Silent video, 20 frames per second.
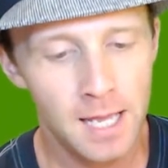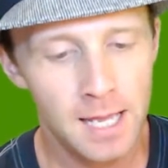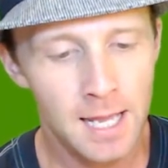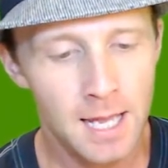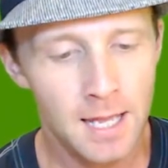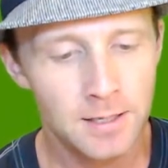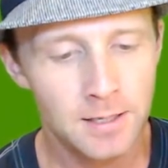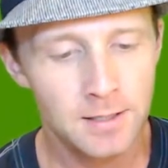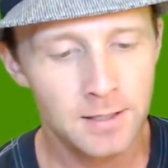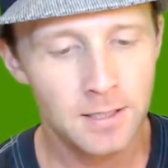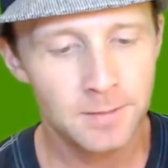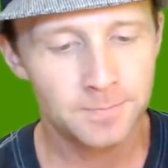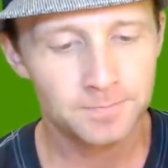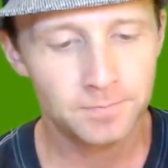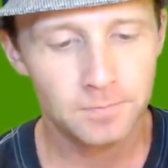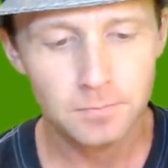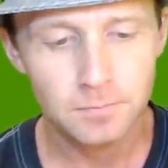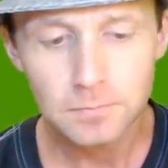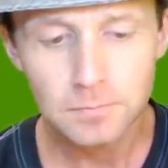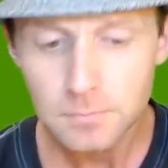And
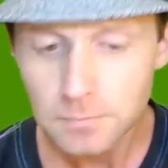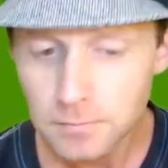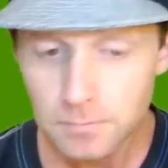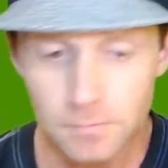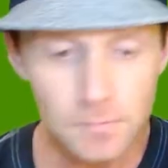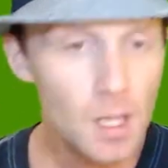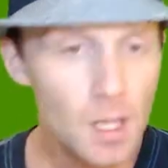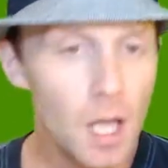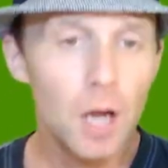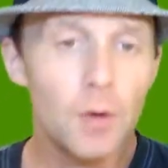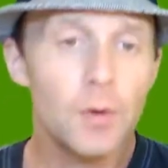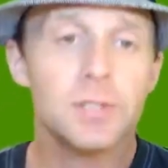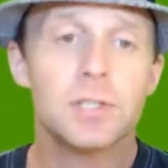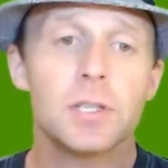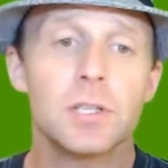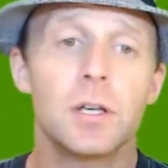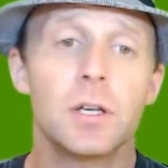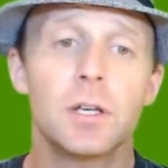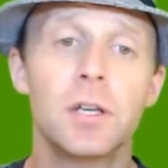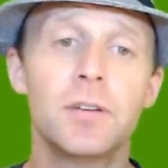I
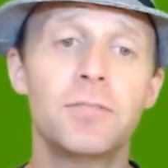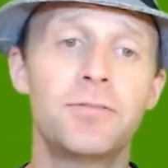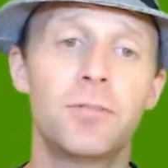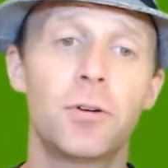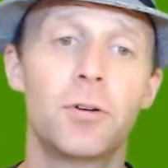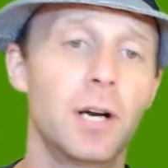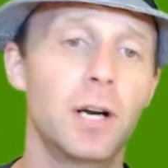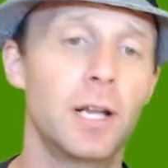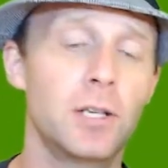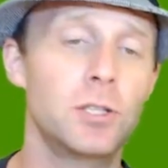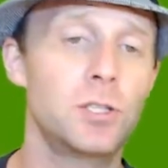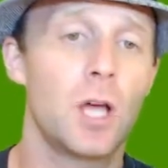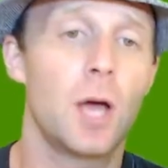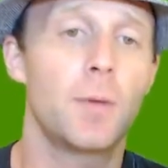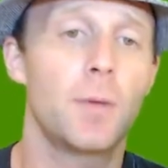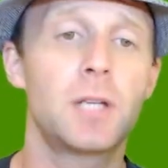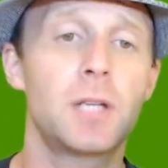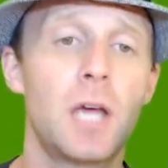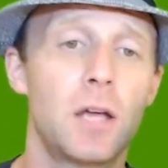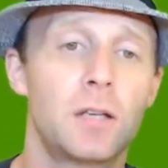wasn't looking for it. It
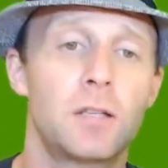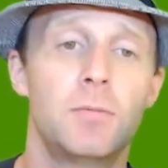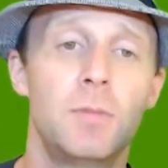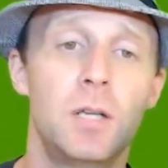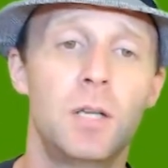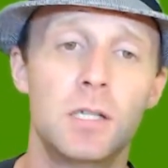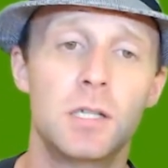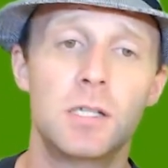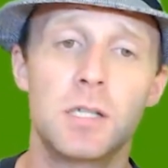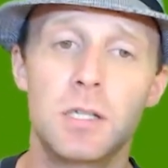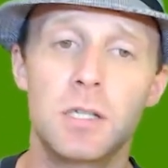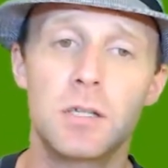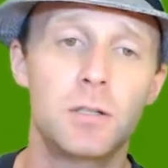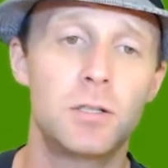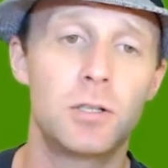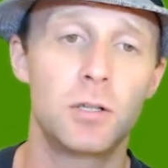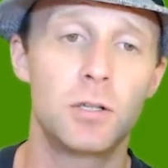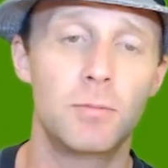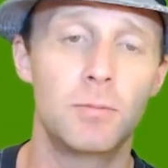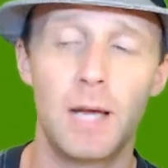jumped out to me as a
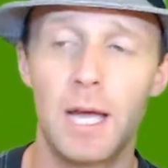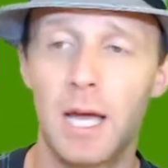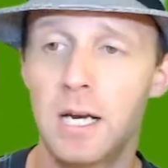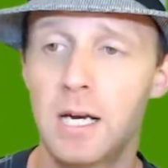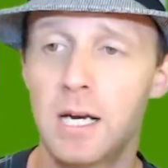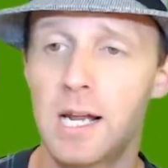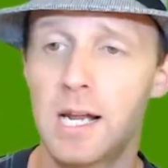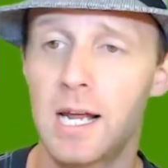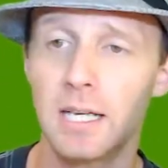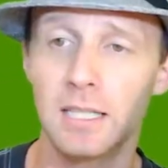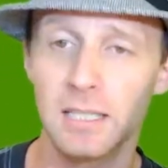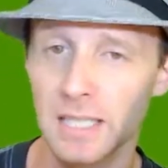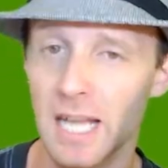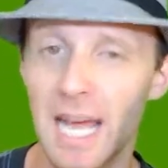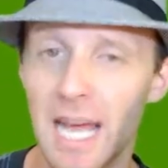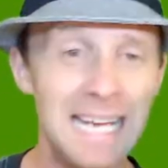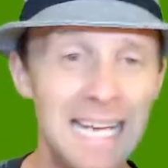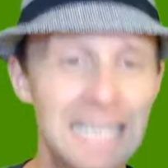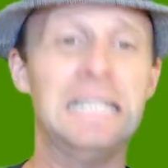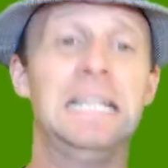YouTube ad, and I
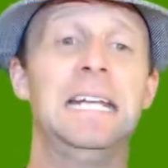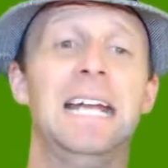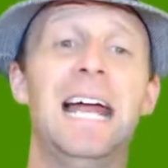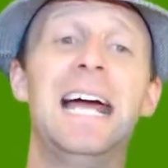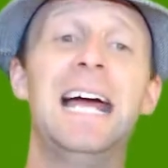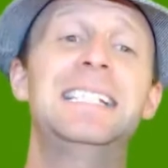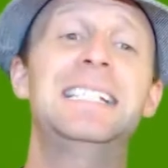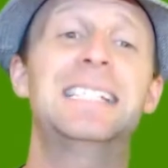liked it.